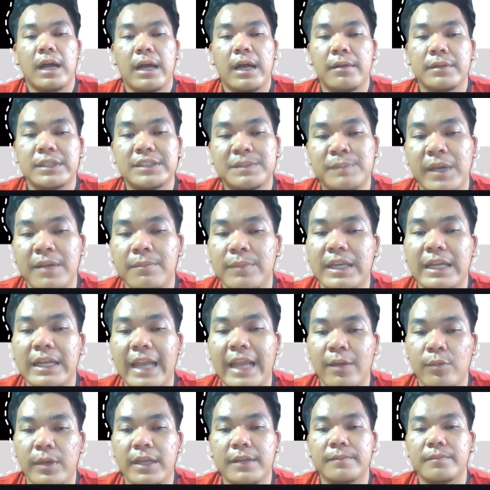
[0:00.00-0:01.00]
despite being
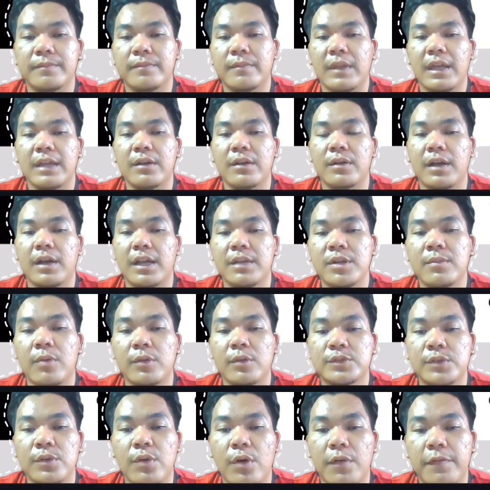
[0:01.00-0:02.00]
lightweight, and aluminium
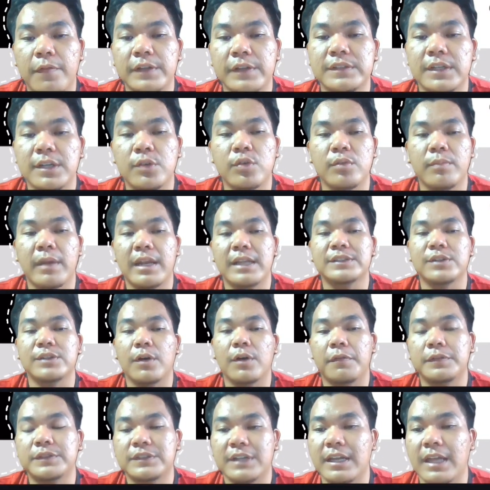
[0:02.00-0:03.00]
also offers a good balance
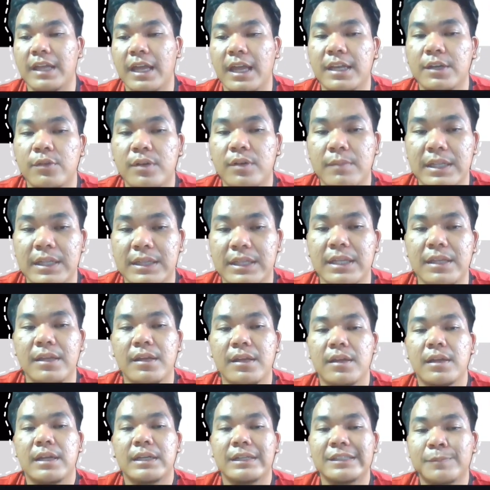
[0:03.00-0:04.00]
of strength and durability
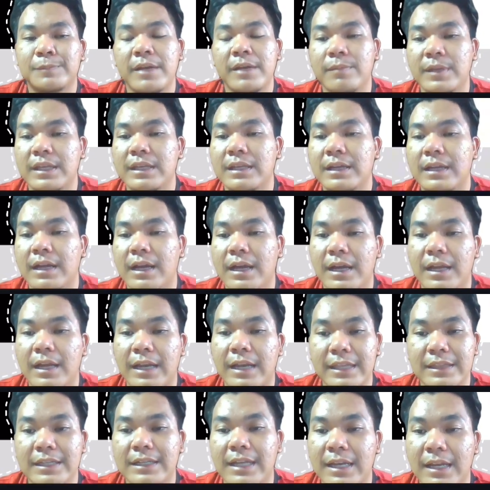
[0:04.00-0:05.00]
despite being
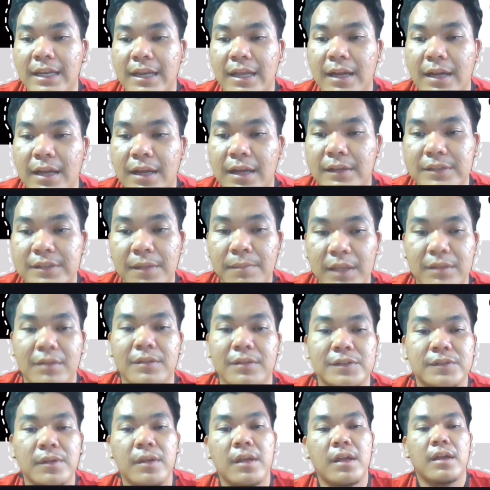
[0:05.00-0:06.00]
lighter than some
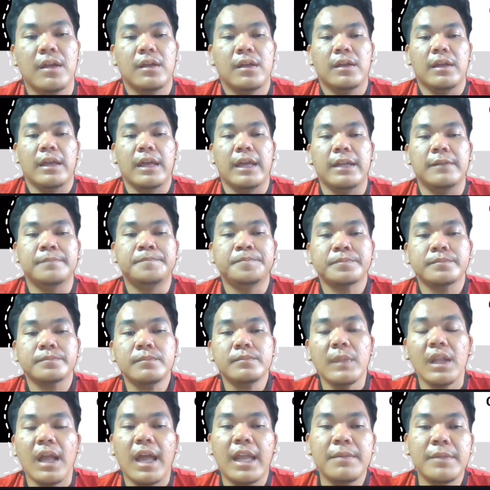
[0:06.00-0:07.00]
metals. And
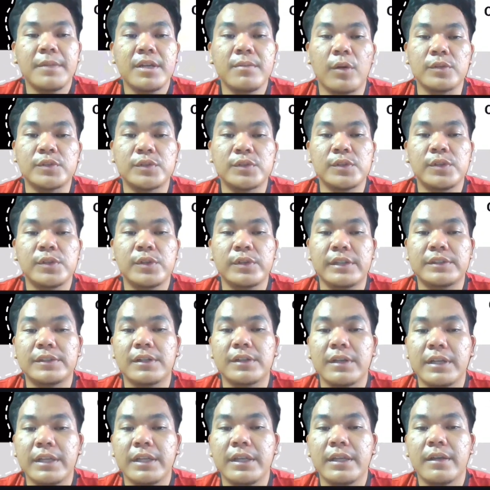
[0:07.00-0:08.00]
aluminium also
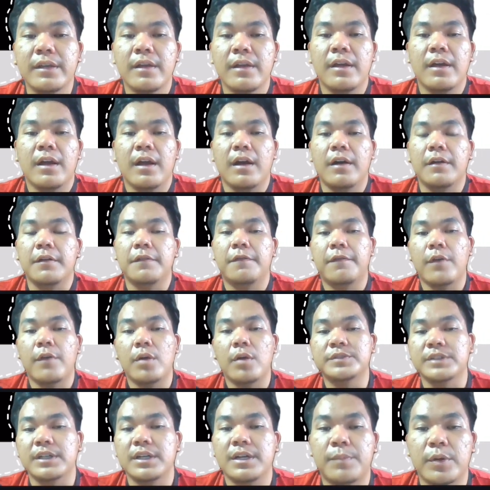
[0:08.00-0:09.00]
naturally
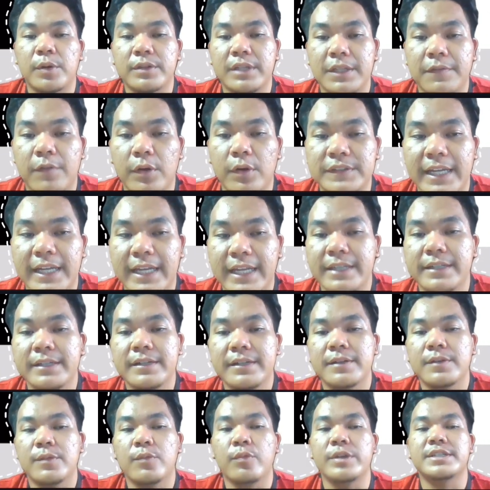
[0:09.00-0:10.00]
forms a protective oxide layer,
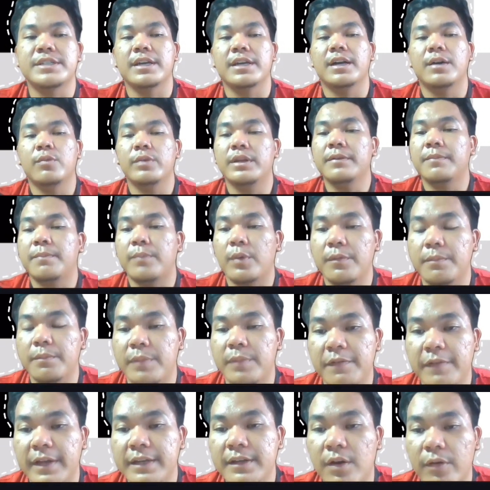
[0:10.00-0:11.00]
which will
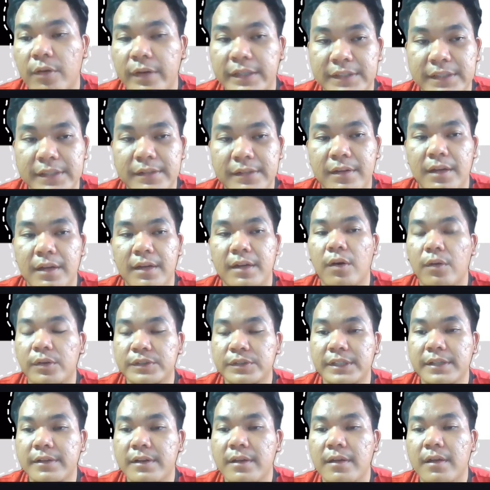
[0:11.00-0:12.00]
prevent corrosion
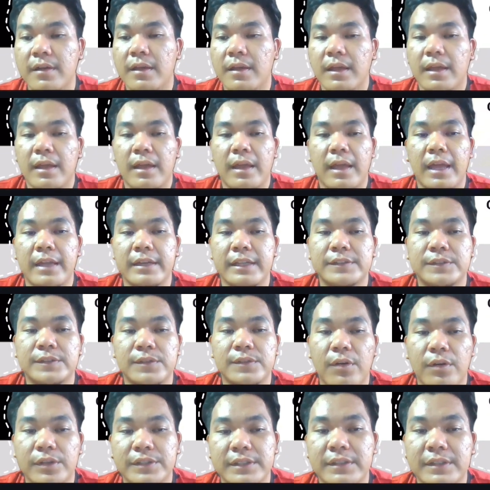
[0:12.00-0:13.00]
and is
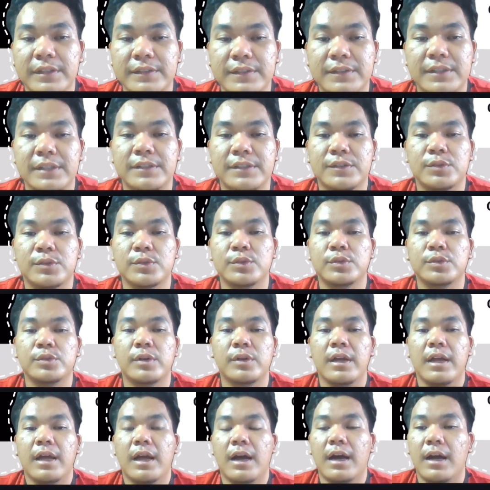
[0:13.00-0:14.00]
corrosion resistant to
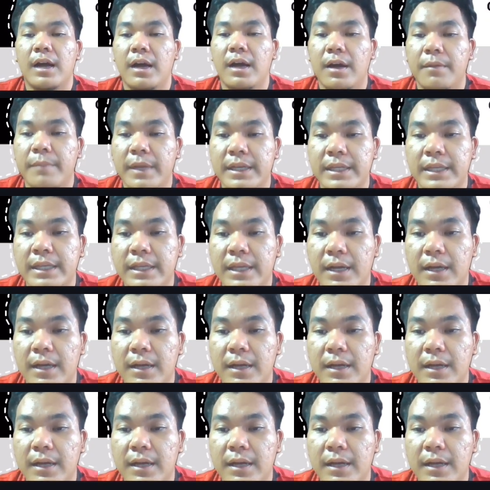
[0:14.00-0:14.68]
many